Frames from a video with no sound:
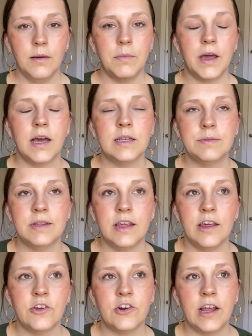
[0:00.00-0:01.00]
My husband the
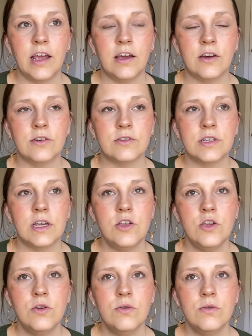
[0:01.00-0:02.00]
other day goes, can
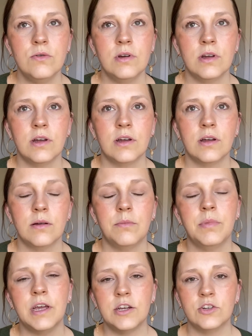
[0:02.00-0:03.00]
you
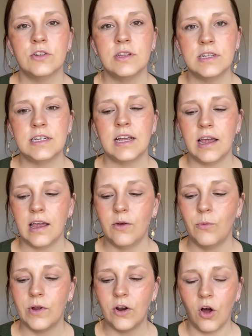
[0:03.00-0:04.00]
picture the day
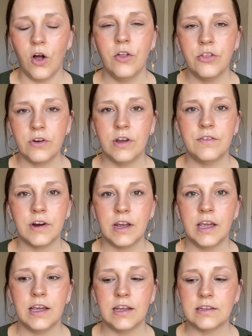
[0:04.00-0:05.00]
when all three of our
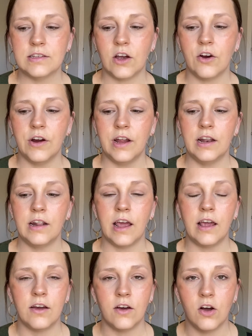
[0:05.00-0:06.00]
kids are in
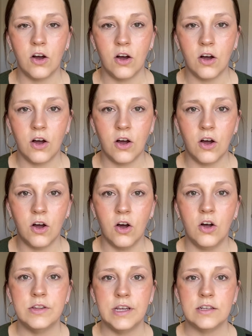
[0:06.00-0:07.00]
like
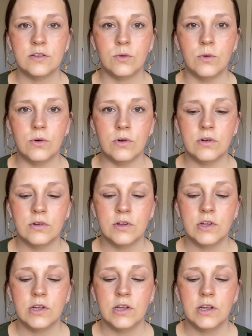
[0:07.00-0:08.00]
all day school?
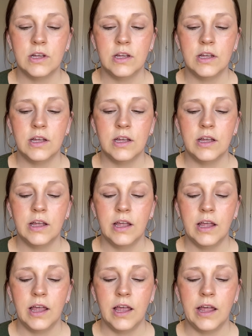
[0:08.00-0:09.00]

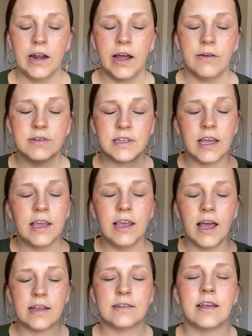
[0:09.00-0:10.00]
And I was like,
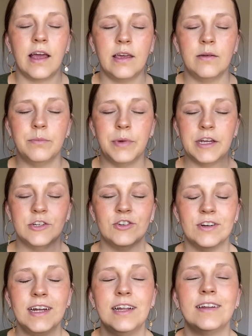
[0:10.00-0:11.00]
yes, I can
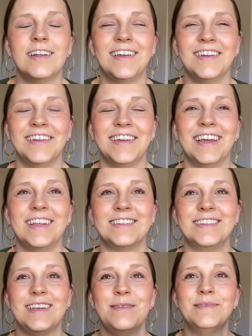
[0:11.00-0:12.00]
picture it. It
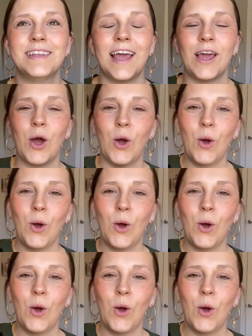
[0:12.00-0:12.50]
seems like